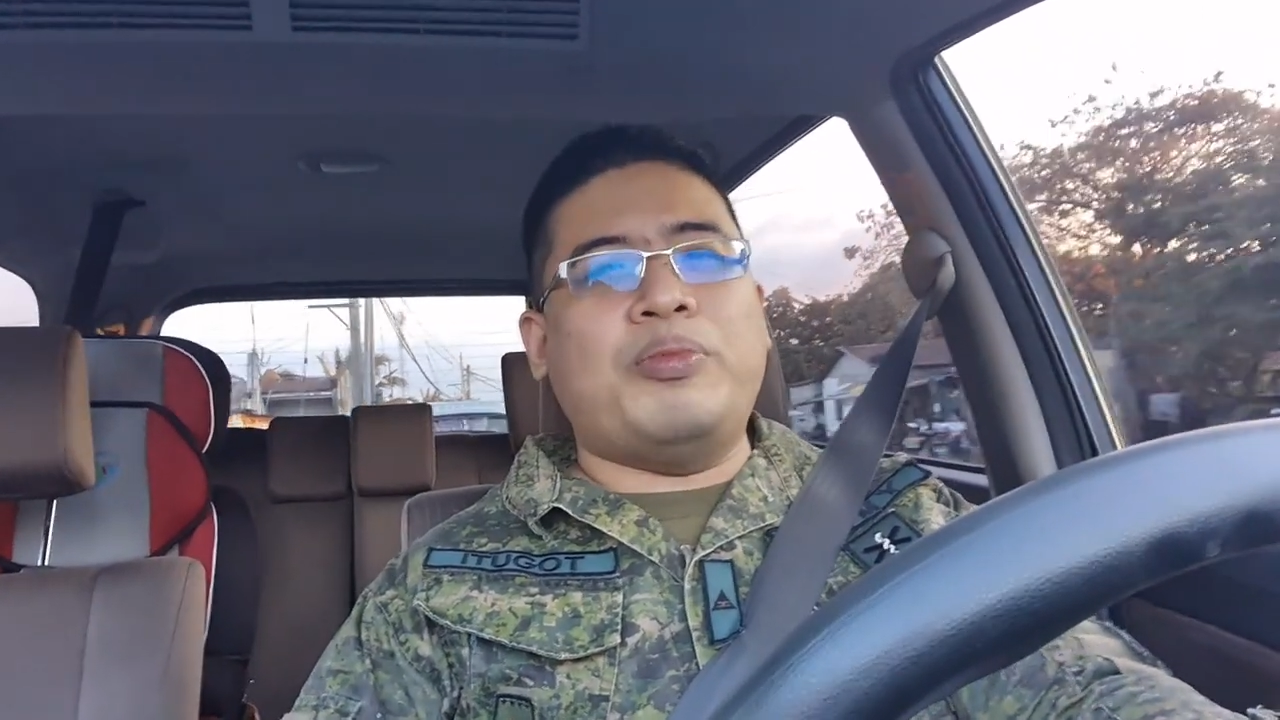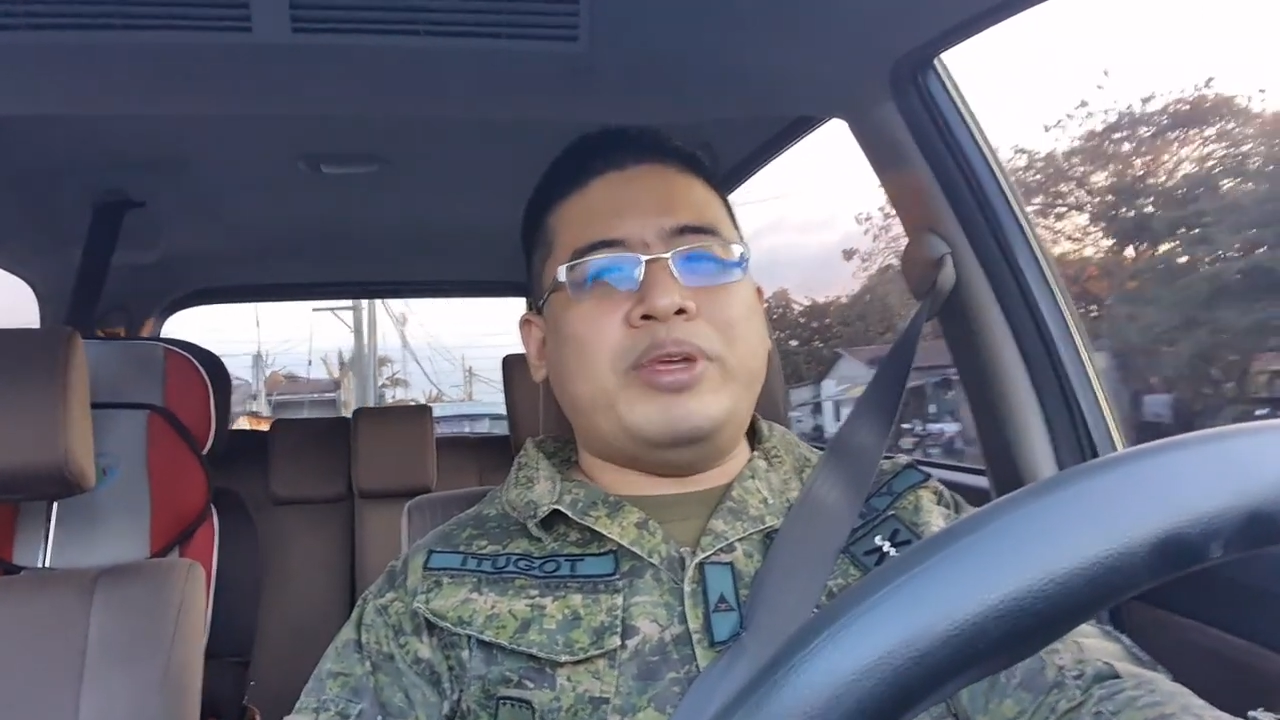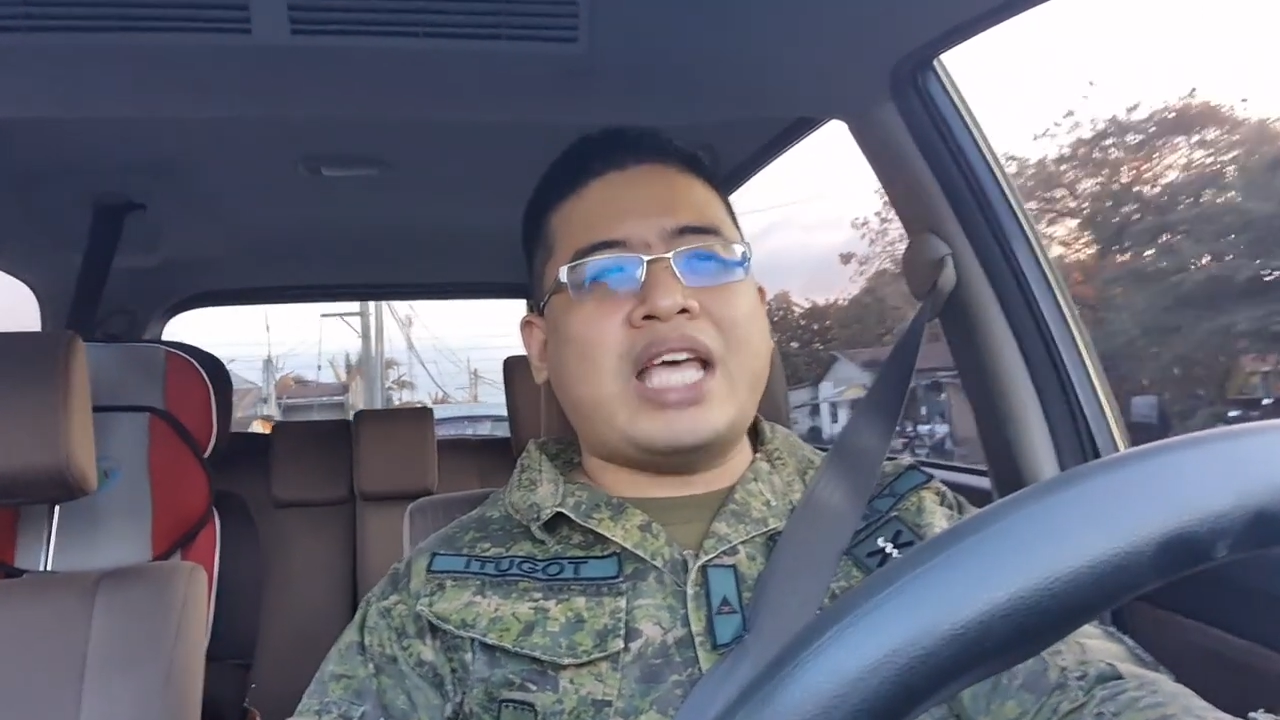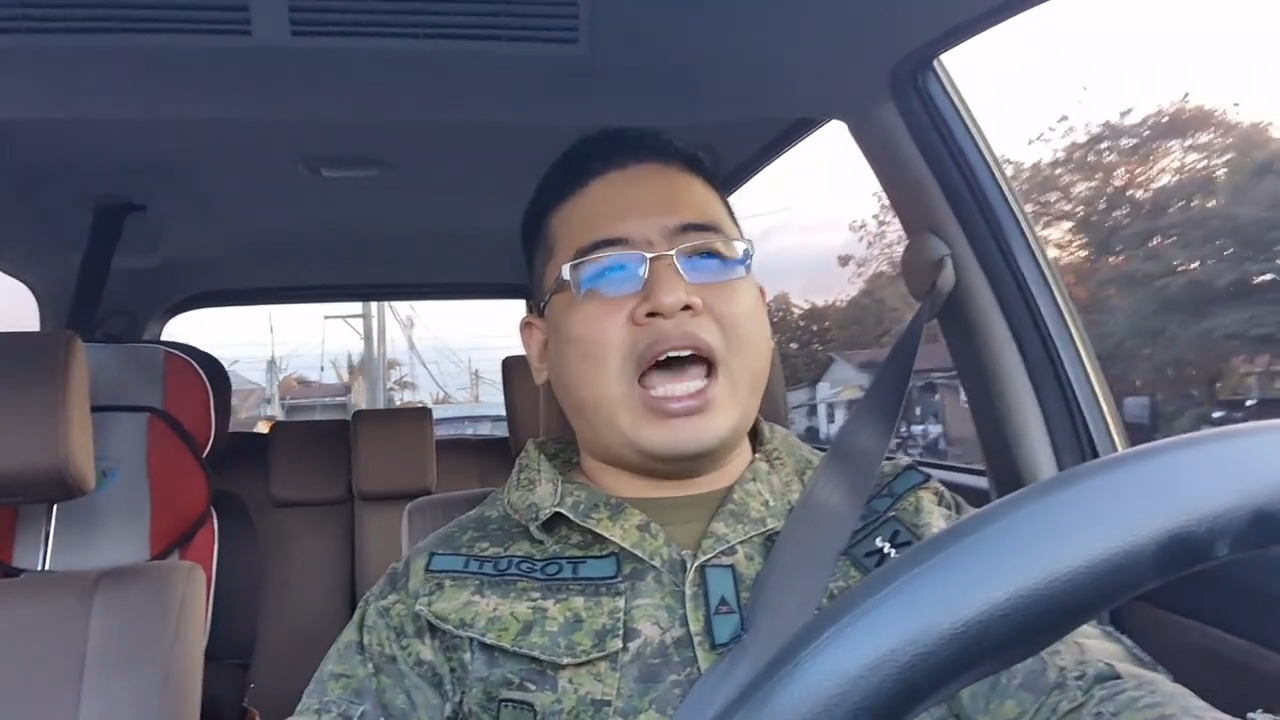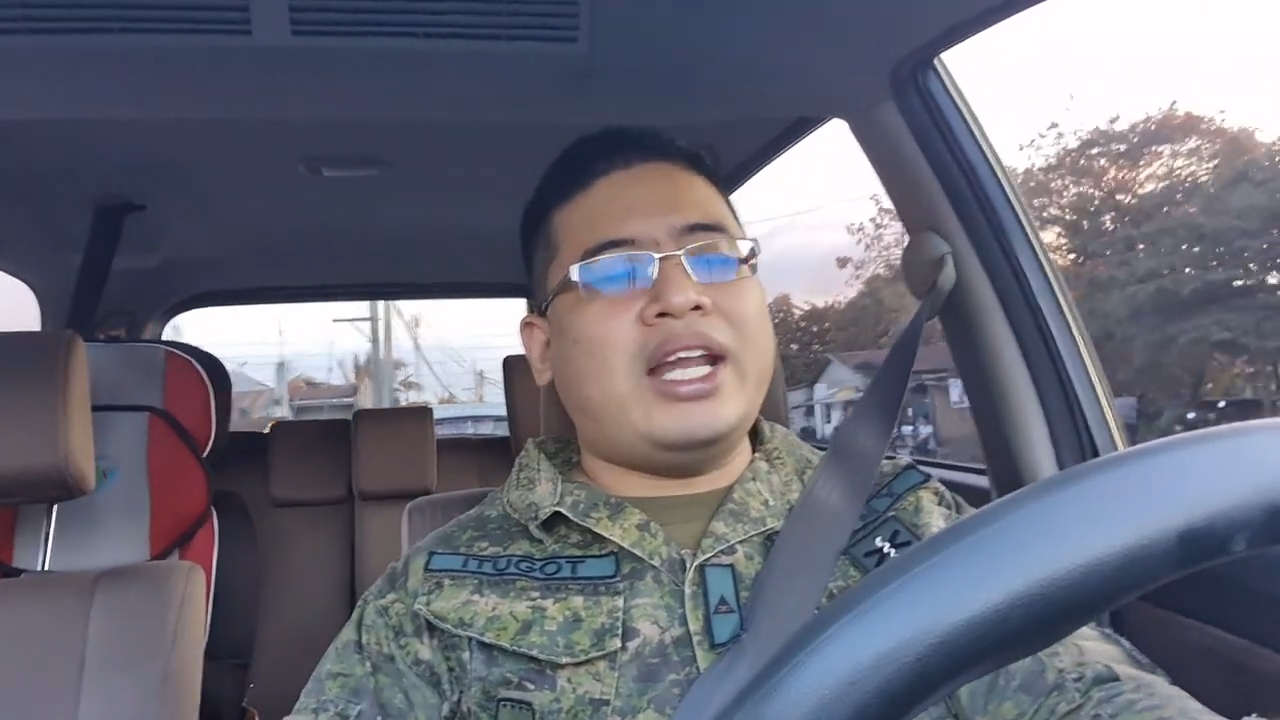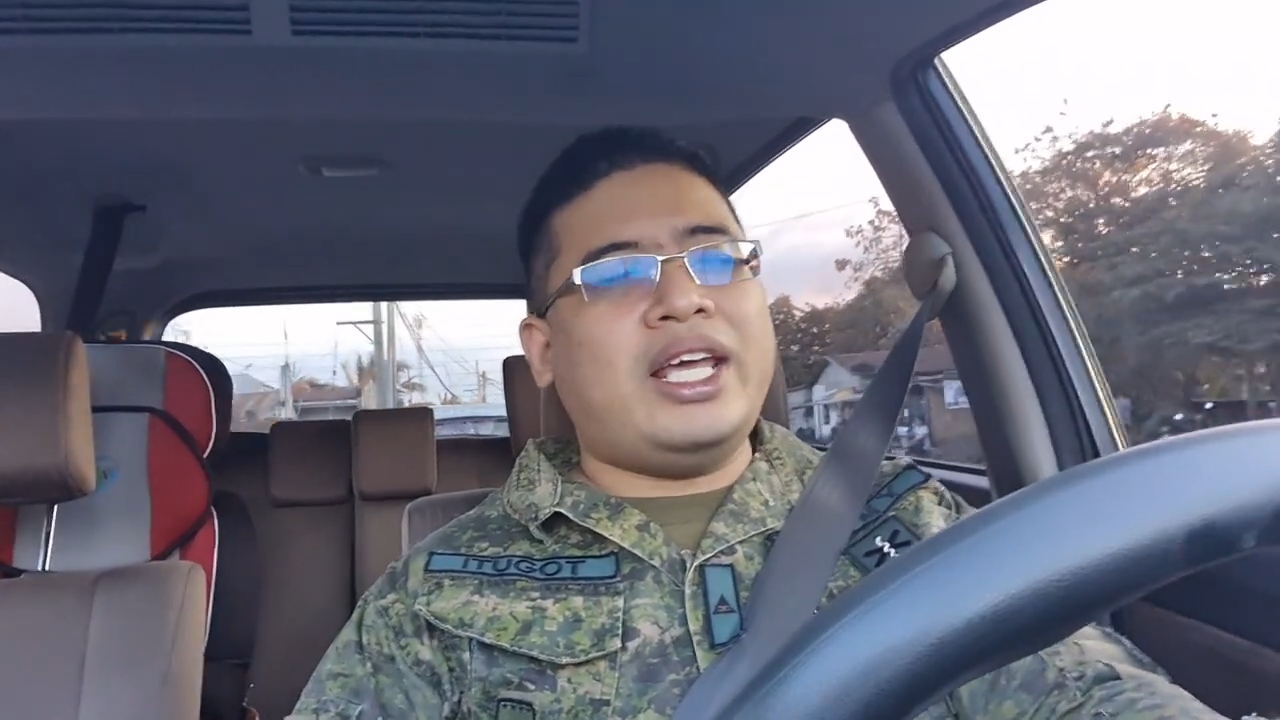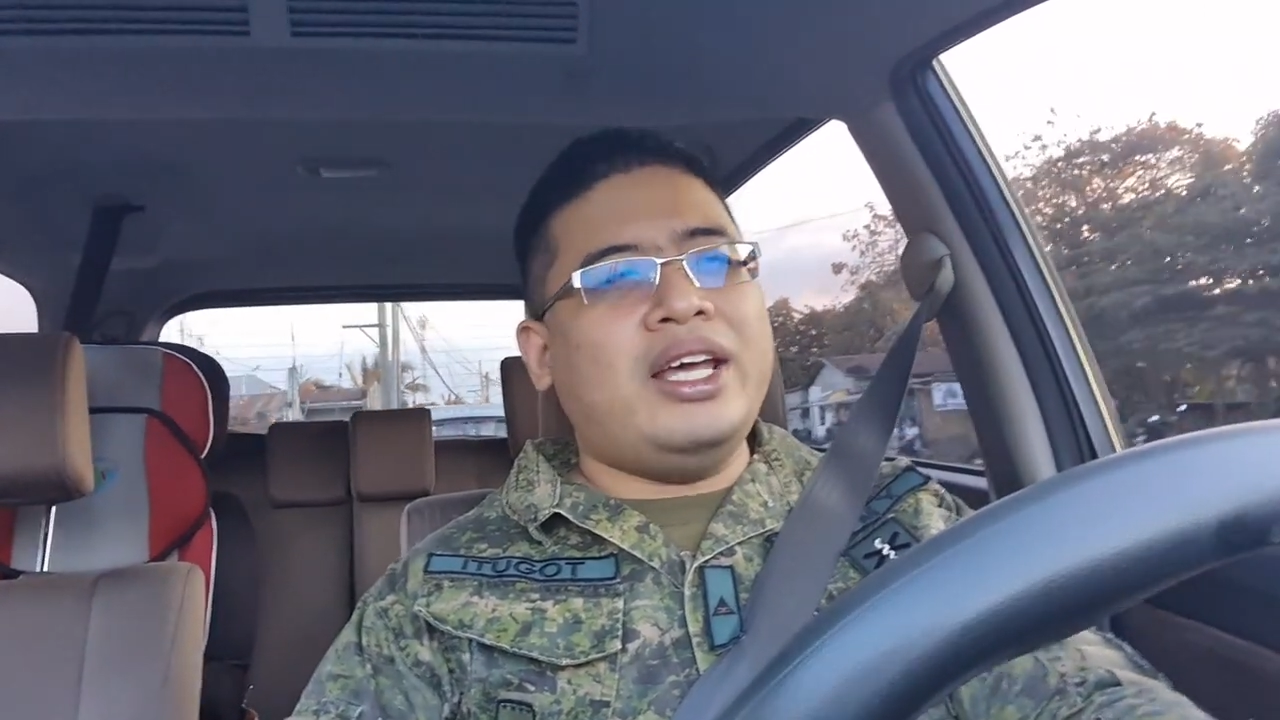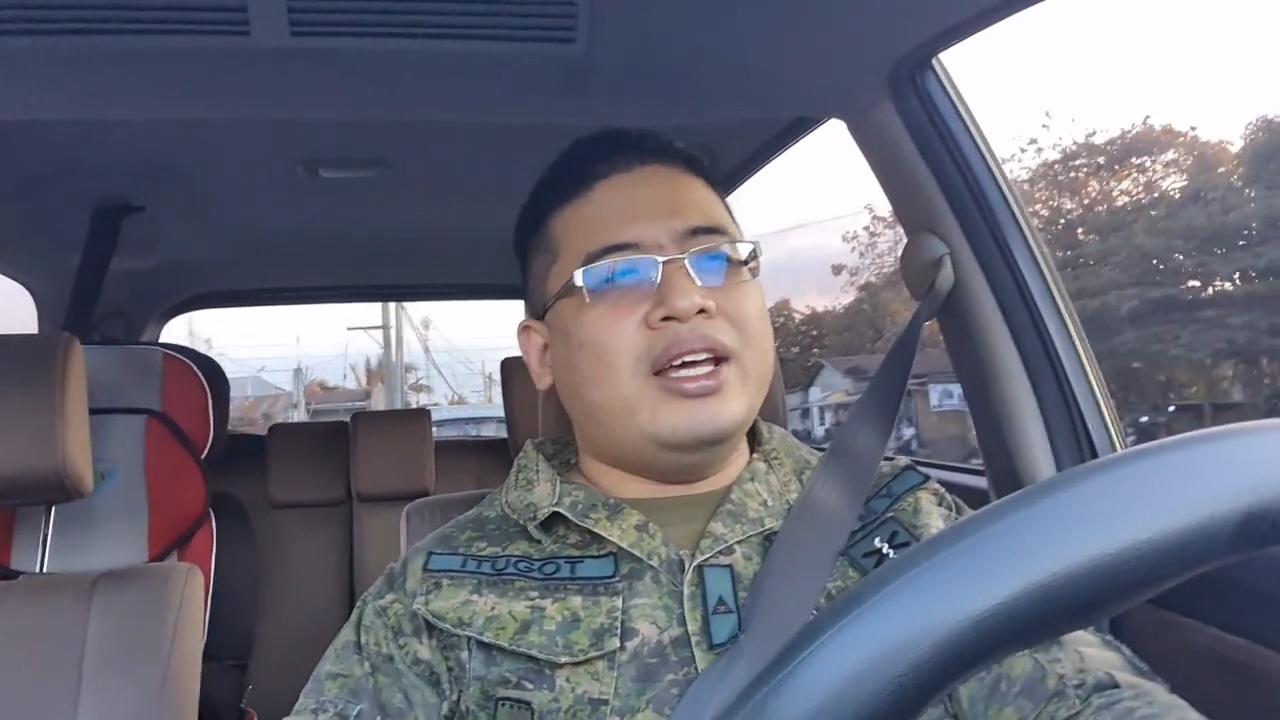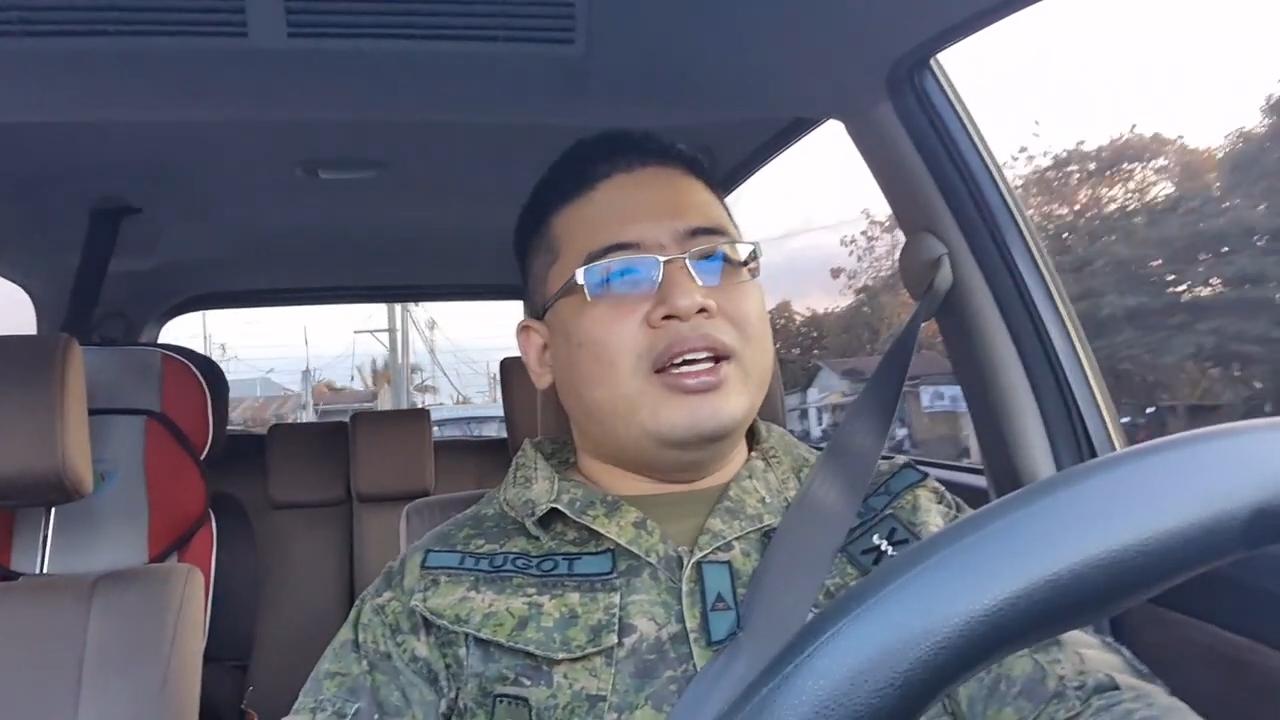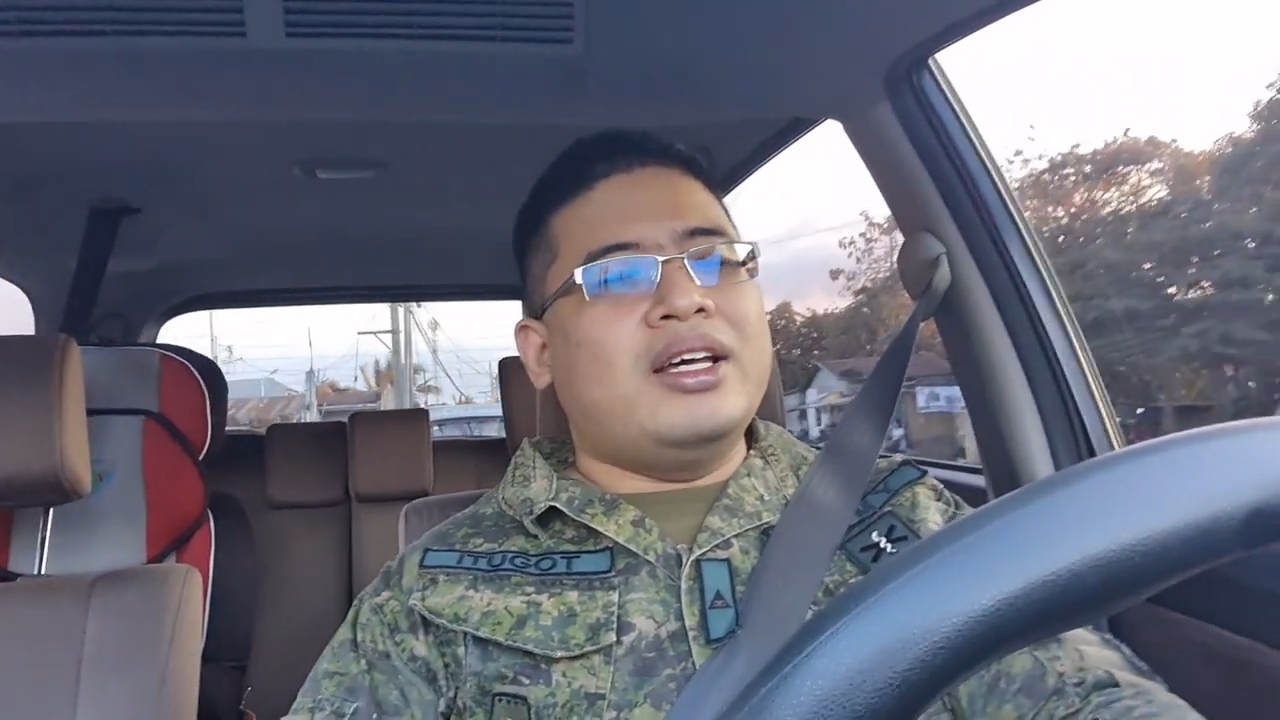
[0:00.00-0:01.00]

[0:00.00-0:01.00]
commissary,